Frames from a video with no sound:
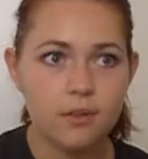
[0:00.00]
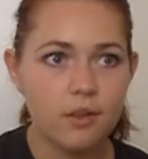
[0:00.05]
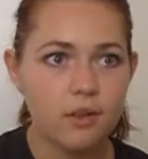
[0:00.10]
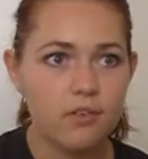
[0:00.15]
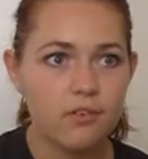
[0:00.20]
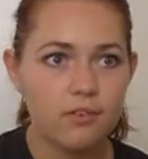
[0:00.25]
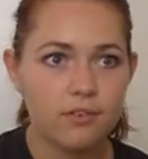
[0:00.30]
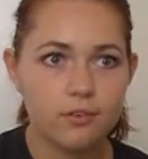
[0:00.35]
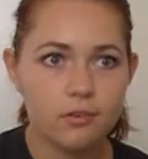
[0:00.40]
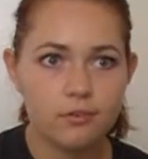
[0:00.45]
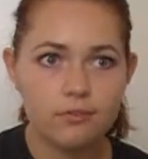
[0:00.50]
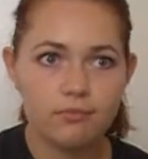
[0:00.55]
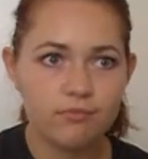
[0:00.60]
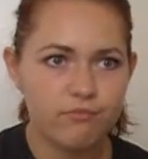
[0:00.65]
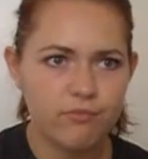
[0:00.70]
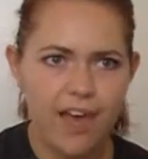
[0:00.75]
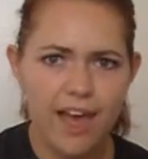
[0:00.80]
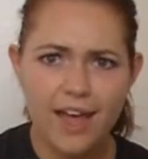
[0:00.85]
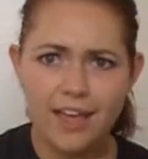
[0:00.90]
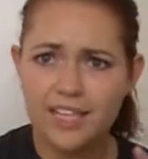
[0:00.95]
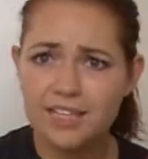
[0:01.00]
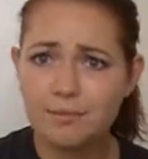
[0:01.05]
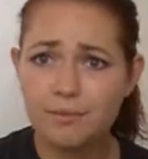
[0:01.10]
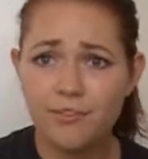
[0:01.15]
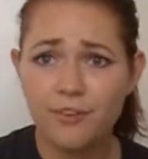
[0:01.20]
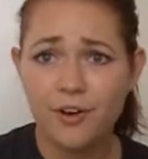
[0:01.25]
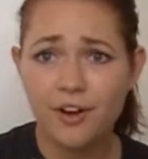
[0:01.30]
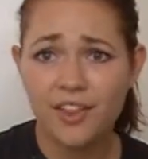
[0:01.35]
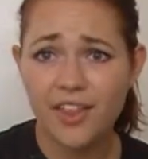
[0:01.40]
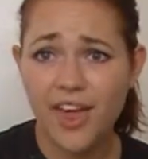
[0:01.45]
fast
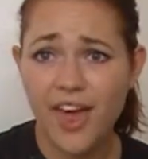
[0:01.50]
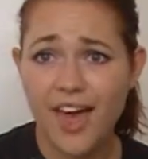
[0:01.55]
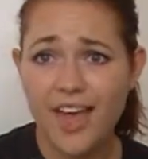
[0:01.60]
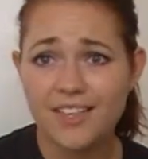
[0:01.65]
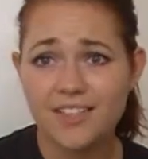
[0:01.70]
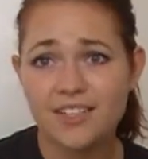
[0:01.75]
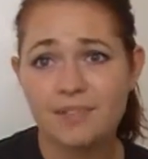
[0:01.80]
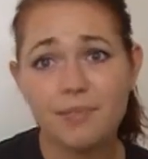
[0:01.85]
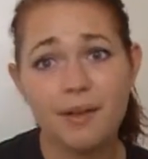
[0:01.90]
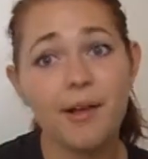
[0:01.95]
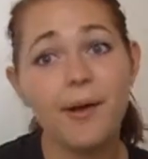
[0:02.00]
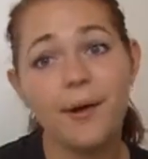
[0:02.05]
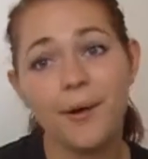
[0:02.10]
before class, and I'm like,